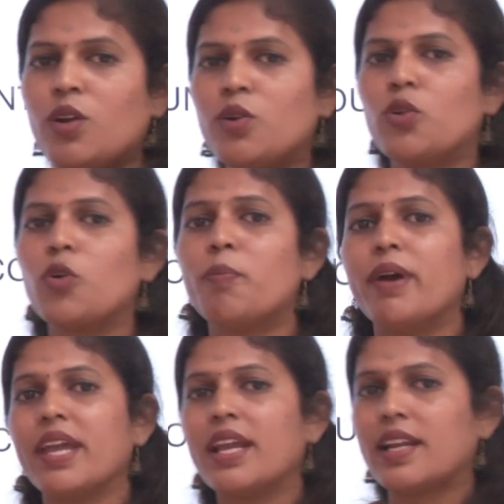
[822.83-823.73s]
Group
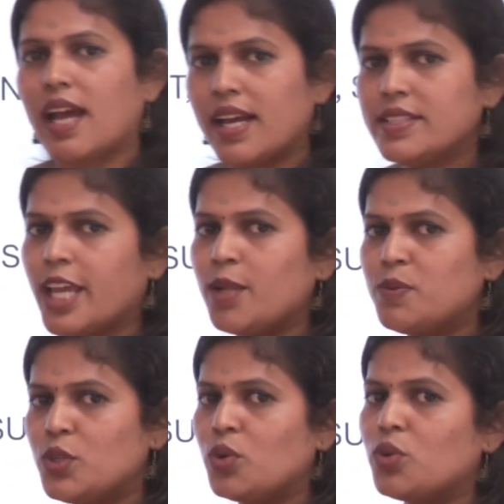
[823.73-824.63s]
by class
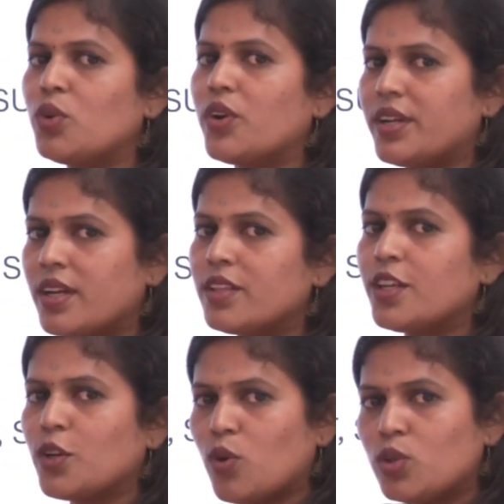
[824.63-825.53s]
helps you to return
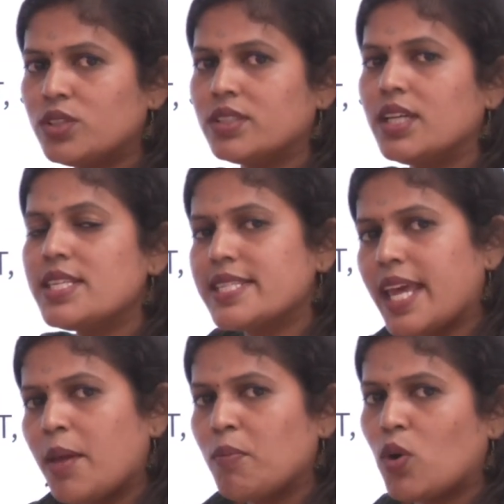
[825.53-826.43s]
the rows in the
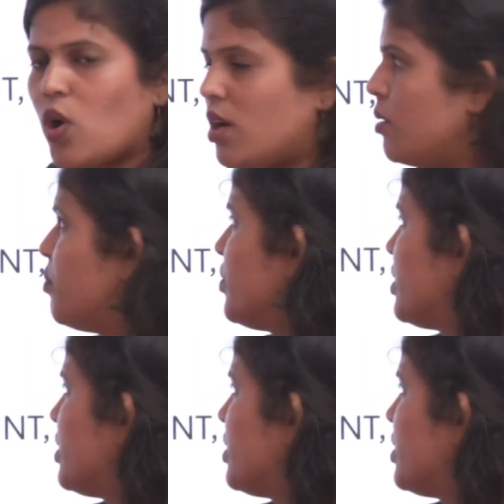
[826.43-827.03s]
same column.